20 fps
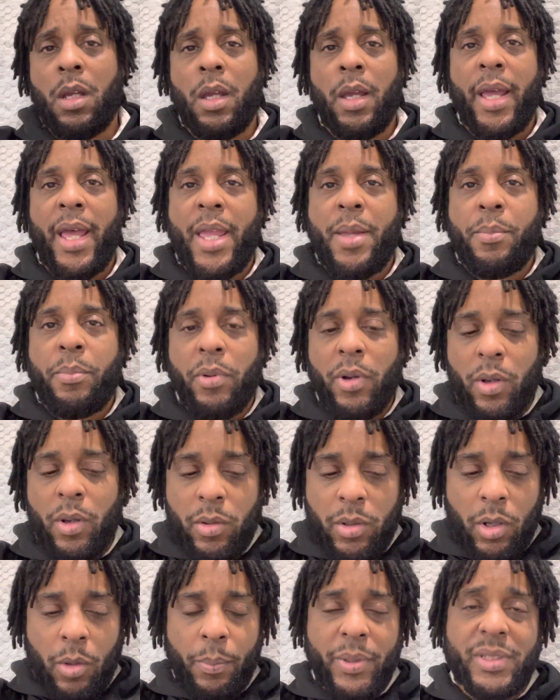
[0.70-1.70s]
Hey, bro,
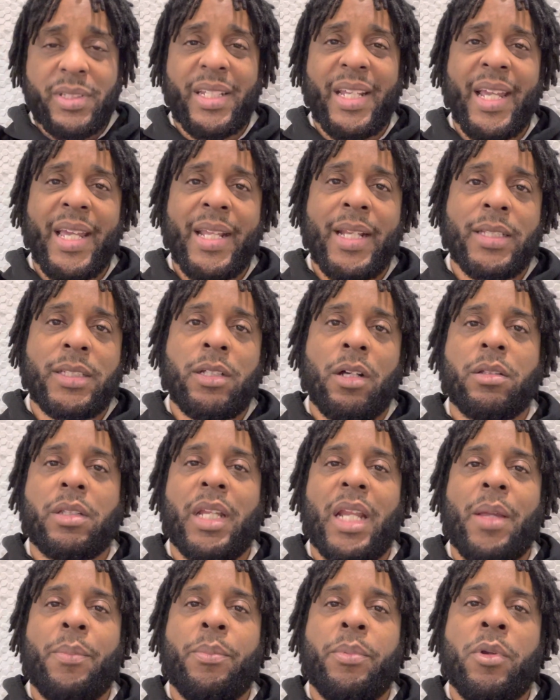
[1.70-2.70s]
don't be scared to talk to
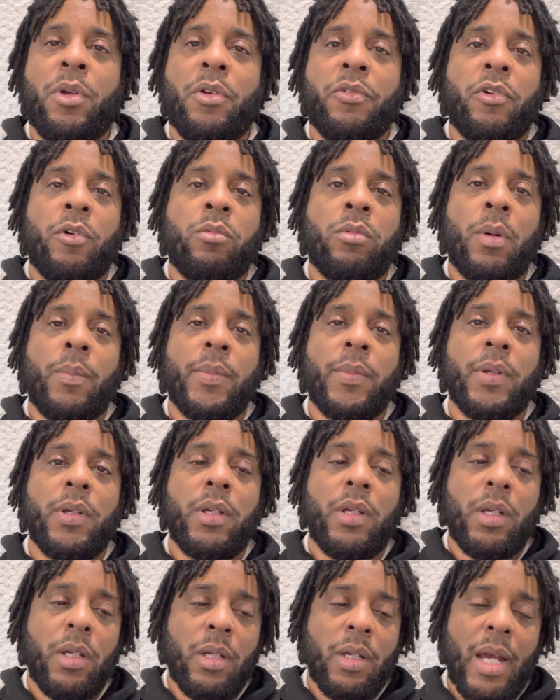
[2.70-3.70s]
that beautiful woman.
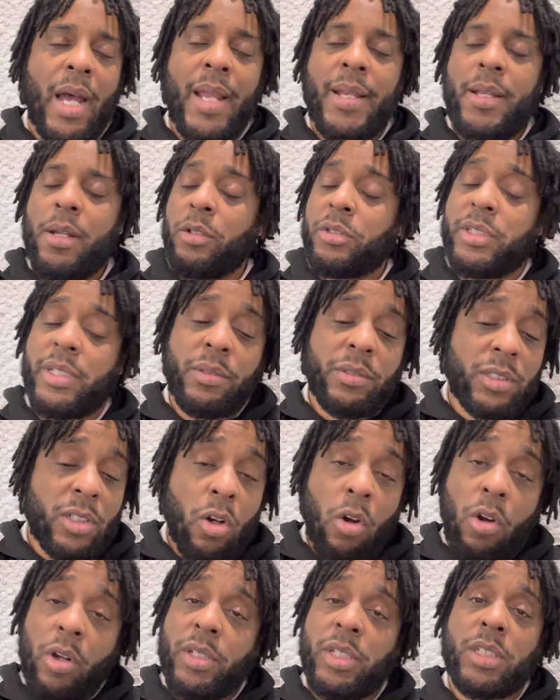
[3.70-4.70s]
I know she's
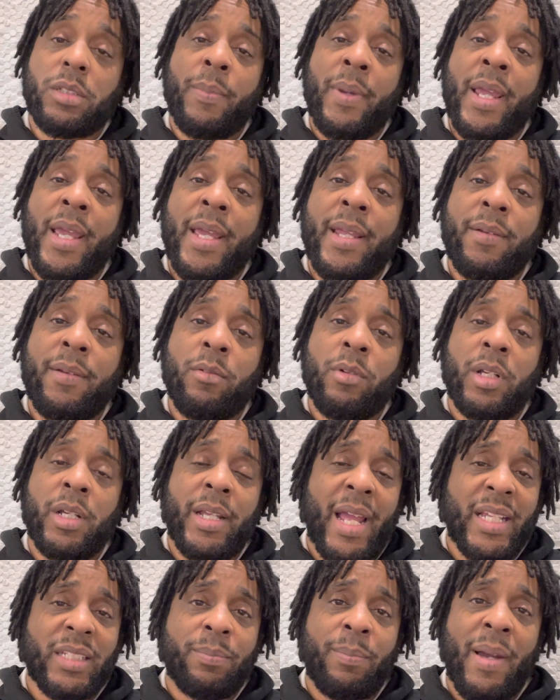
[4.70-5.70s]
gorgeous, man, with a
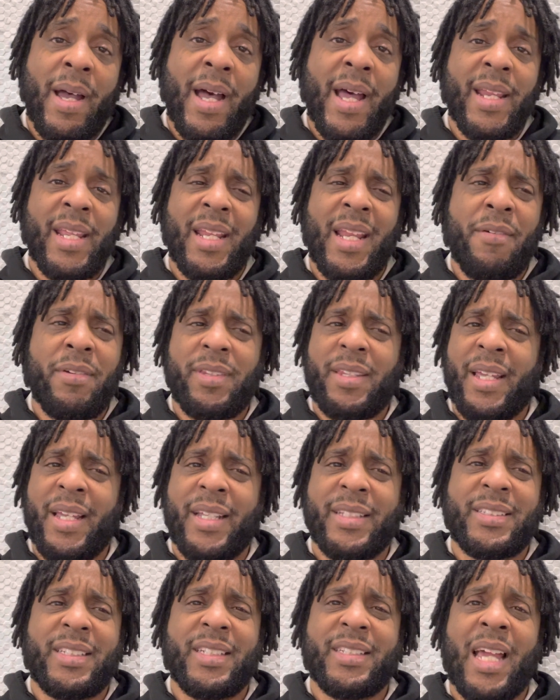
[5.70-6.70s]
nice body and
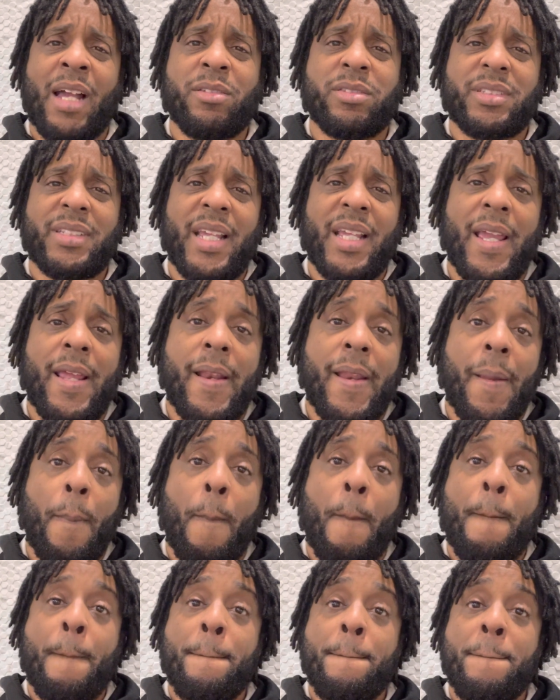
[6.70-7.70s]
everything. She's outstanding.
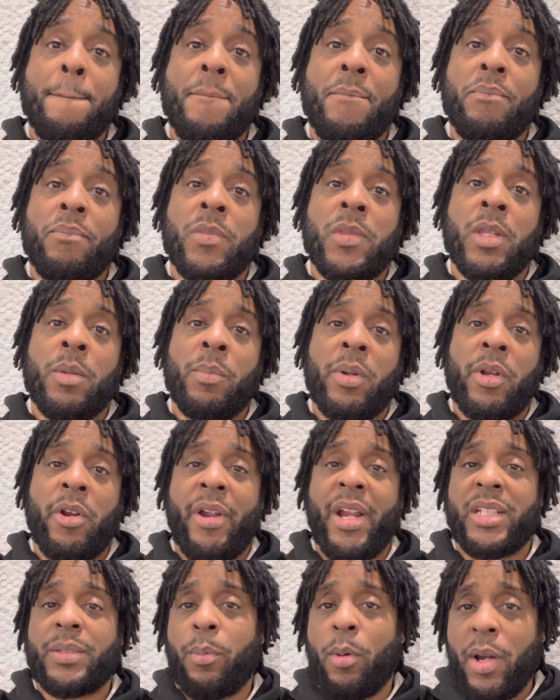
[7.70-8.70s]
But her
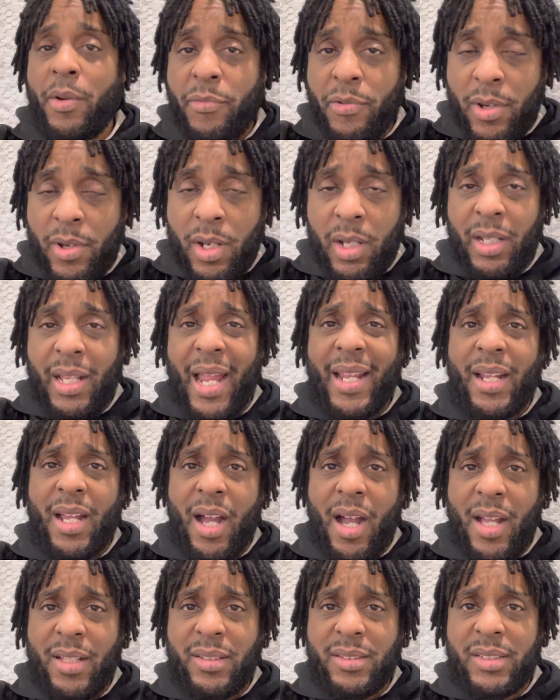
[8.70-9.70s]
ex-boyfriend looked like
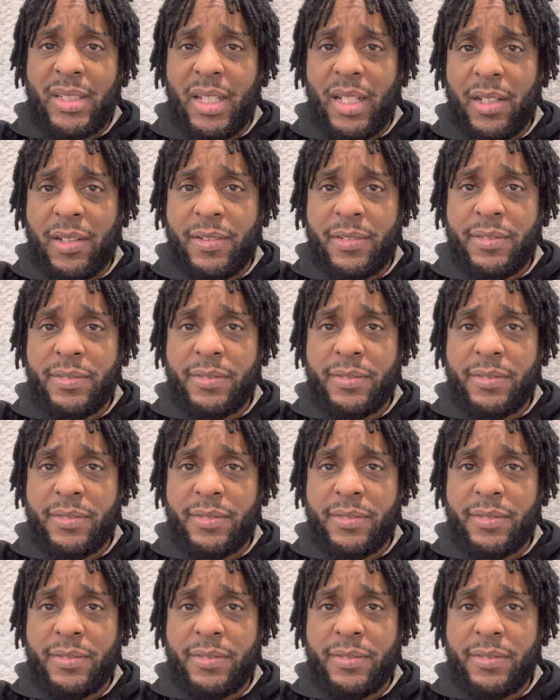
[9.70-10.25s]
Godzilla.